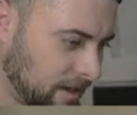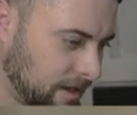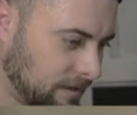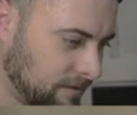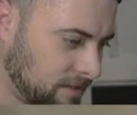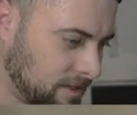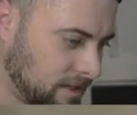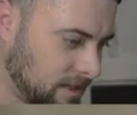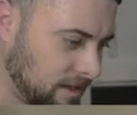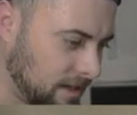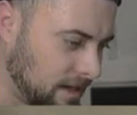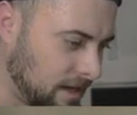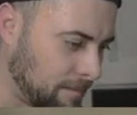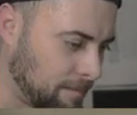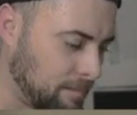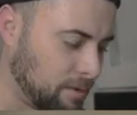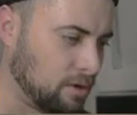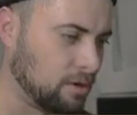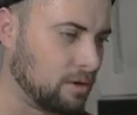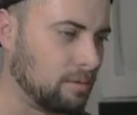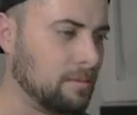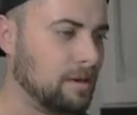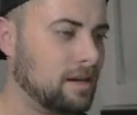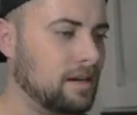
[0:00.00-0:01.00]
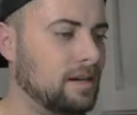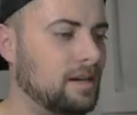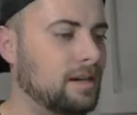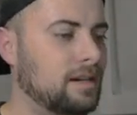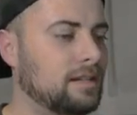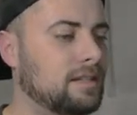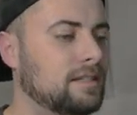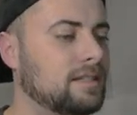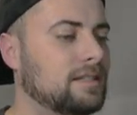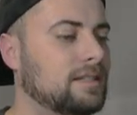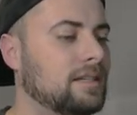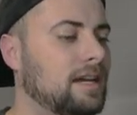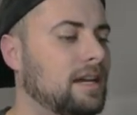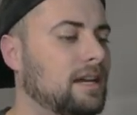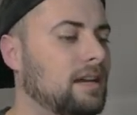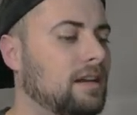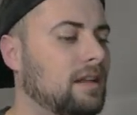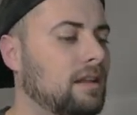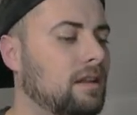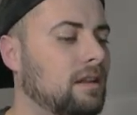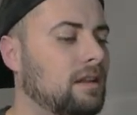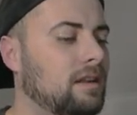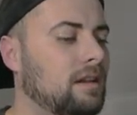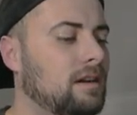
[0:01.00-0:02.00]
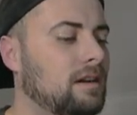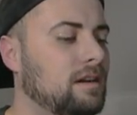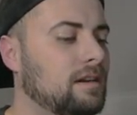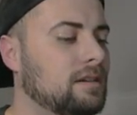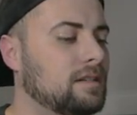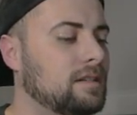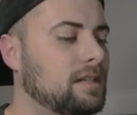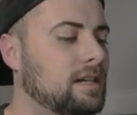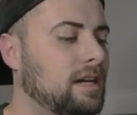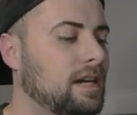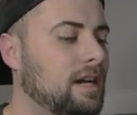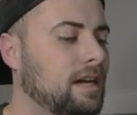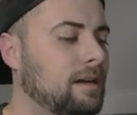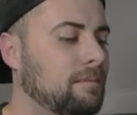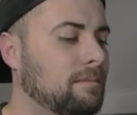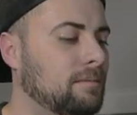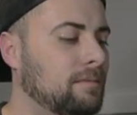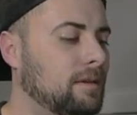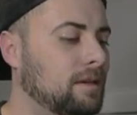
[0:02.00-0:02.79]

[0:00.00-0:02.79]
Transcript: Haven't seen that Pokemon in a set in a long time.